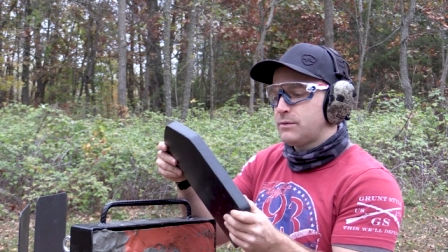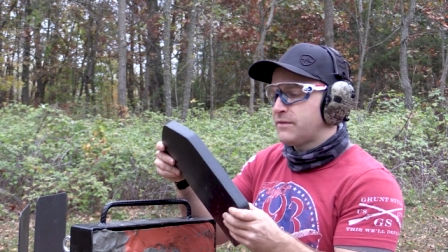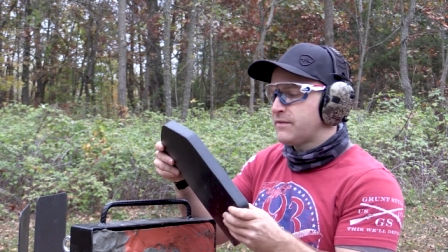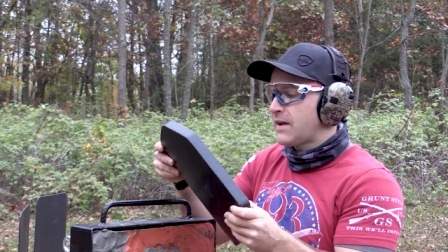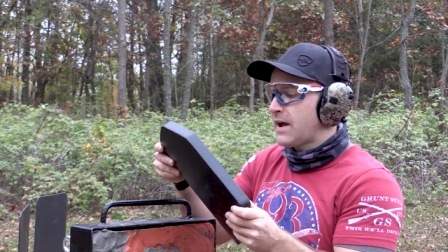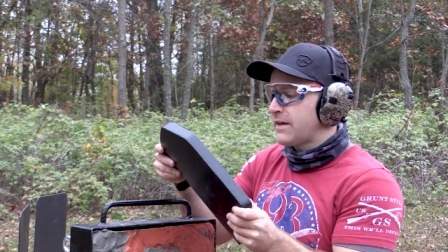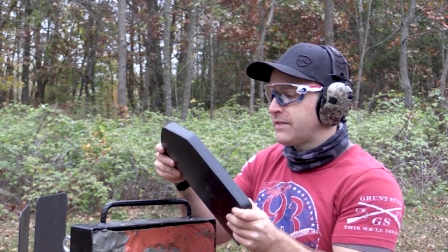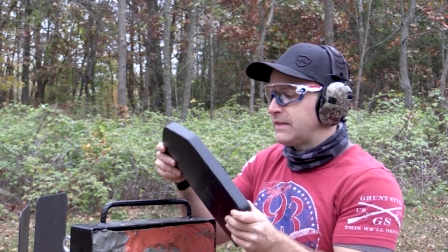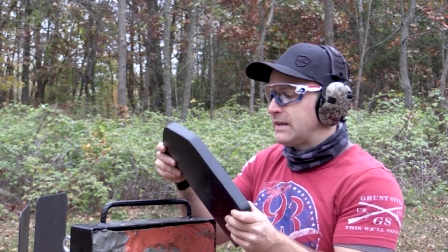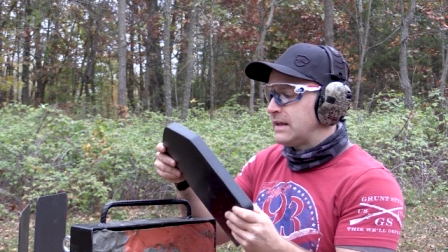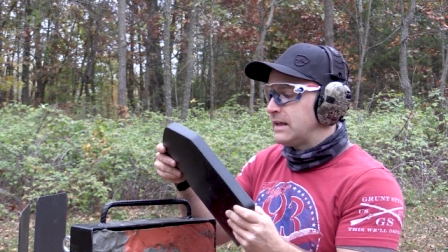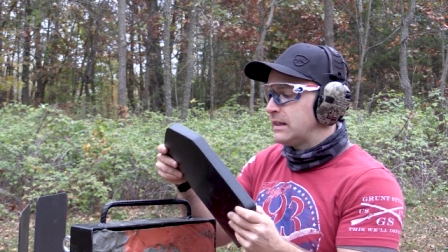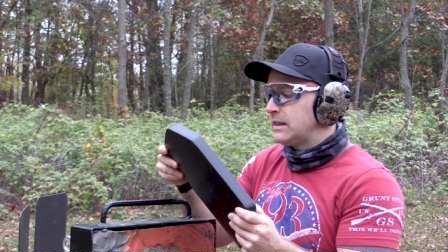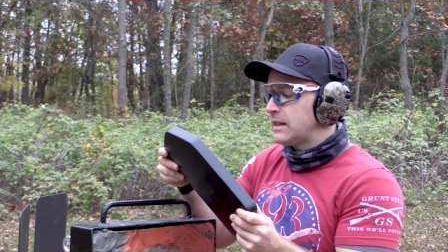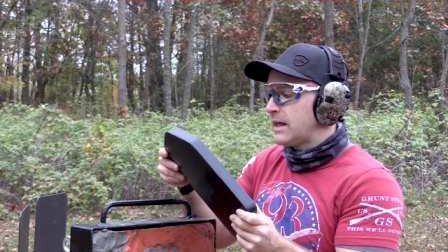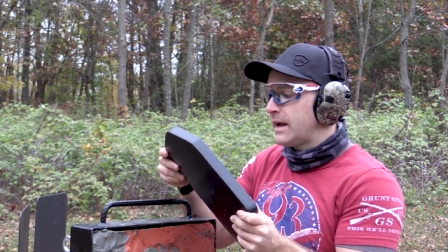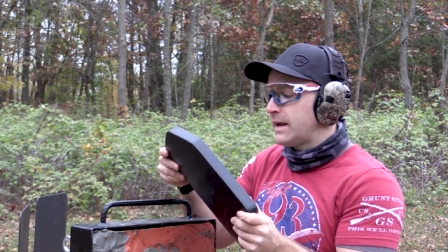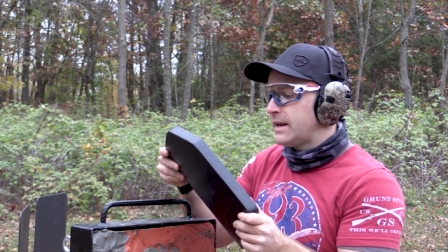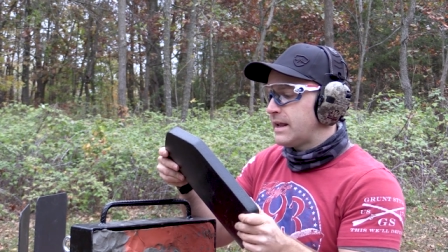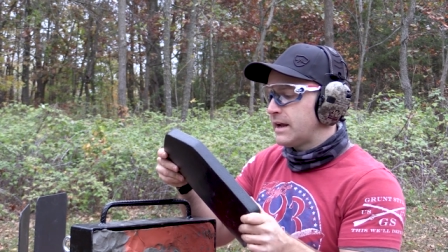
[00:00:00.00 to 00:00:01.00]
We've got the
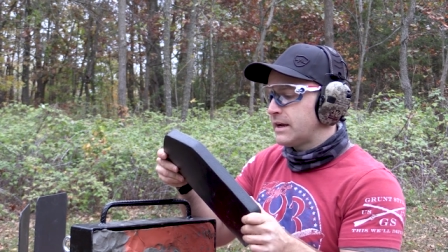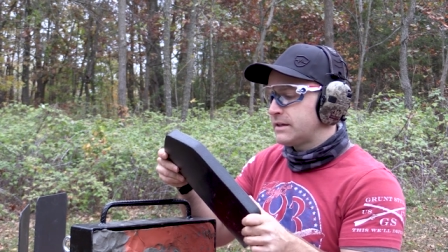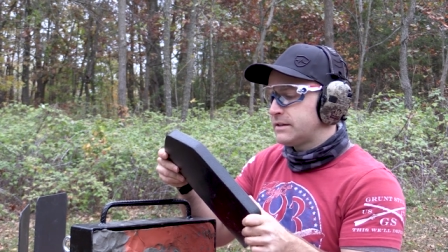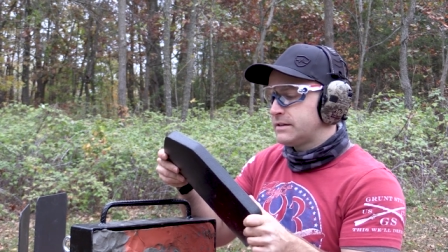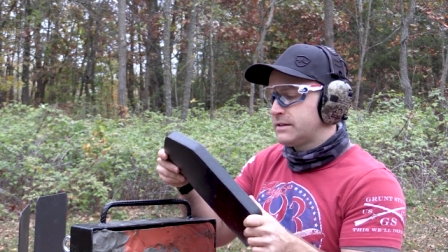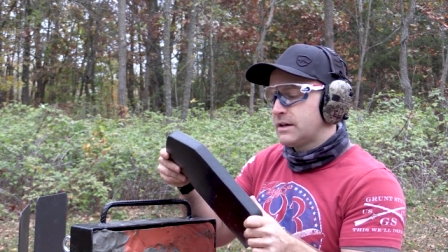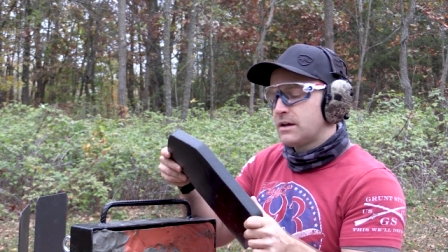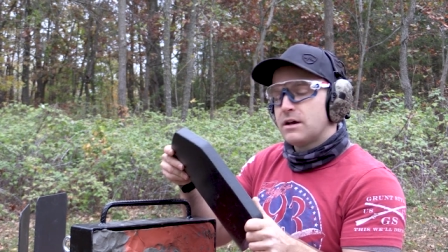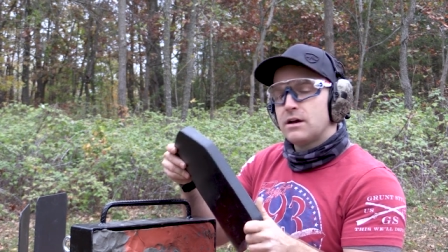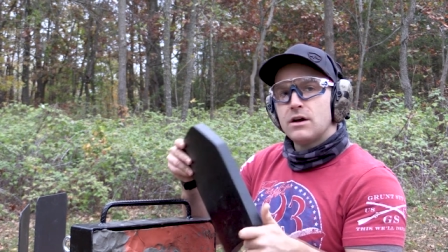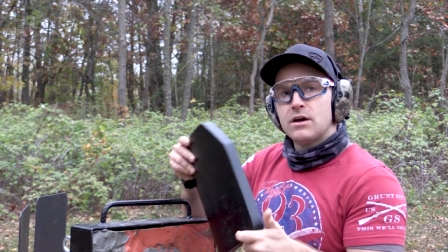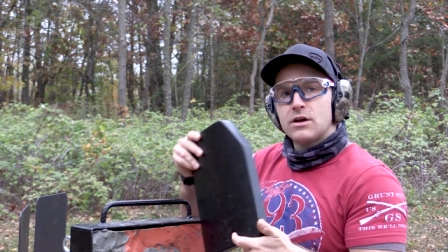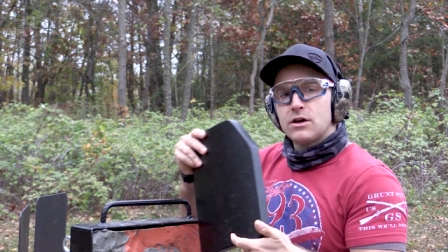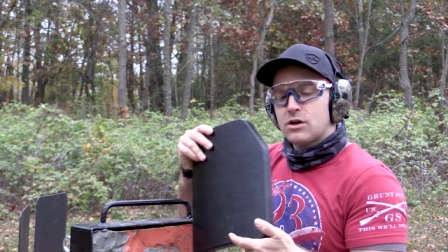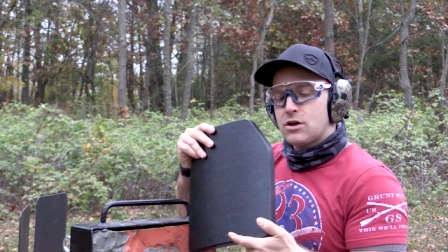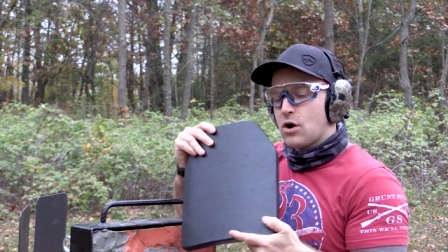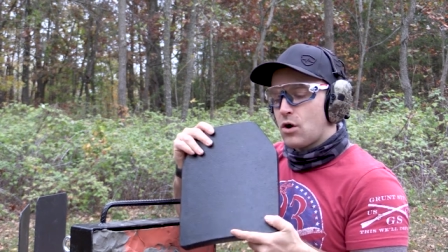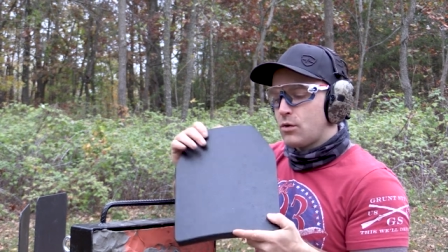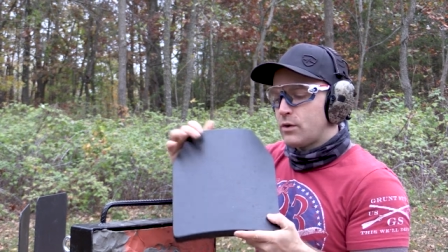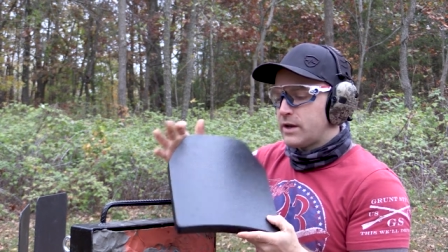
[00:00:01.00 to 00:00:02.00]
Line-X
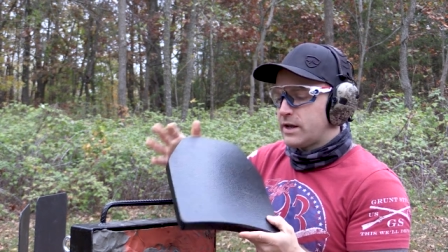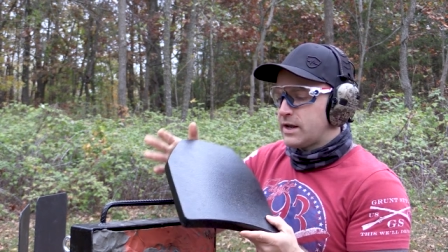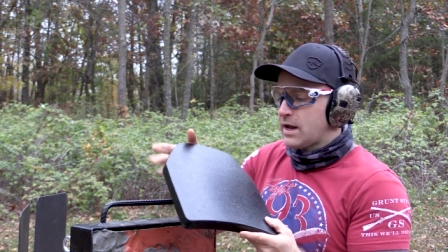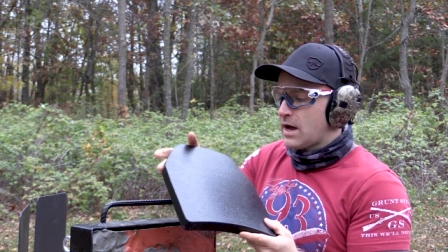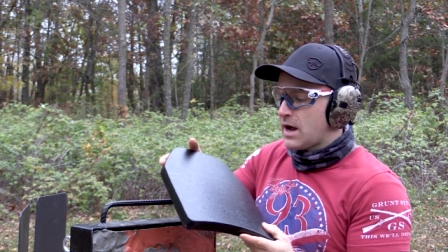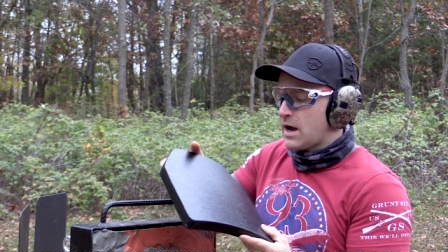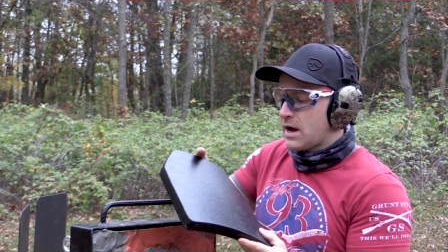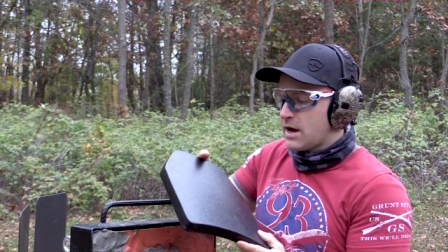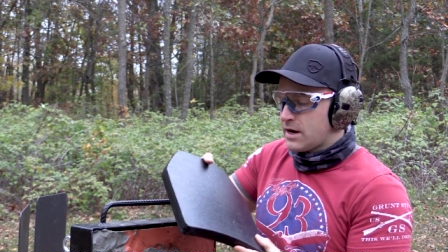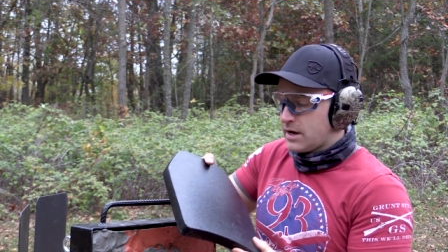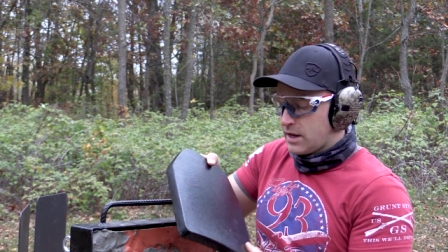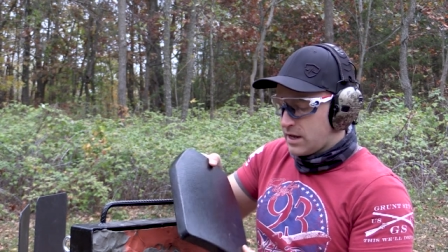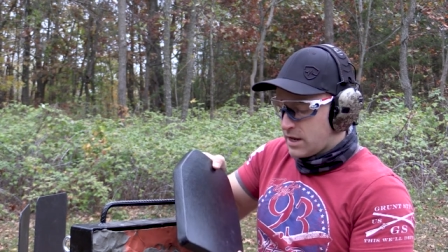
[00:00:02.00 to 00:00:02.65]
coating on